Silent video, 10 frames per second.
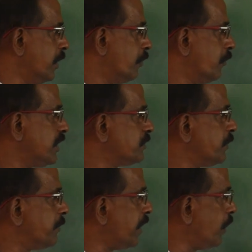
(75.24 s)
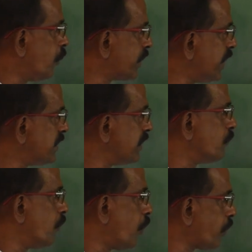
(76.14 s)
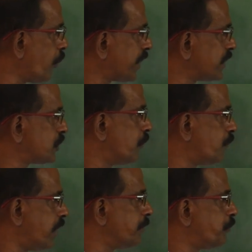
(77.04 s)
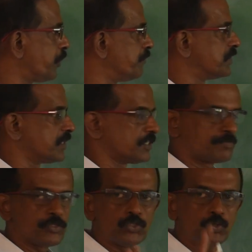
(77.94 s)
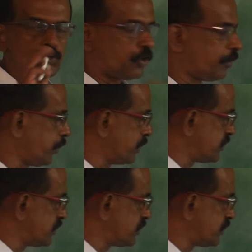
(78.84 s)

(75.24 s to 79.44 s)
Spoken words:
What is meant by locating or location of one point with respect to two known points?